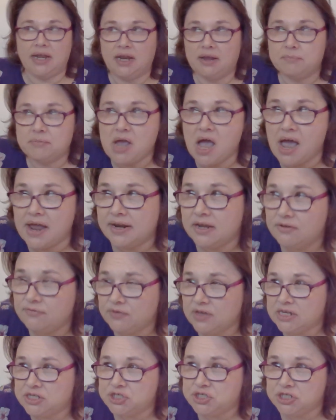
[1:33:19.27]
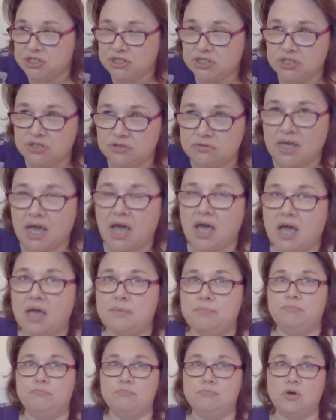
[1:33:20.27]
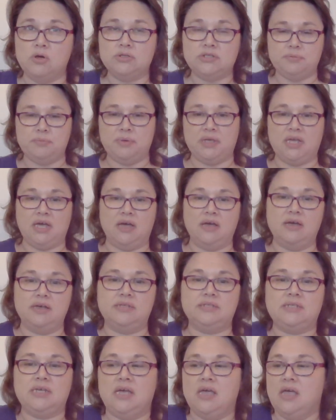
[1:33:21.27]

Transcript: I'm kind of itching to do that, mostly because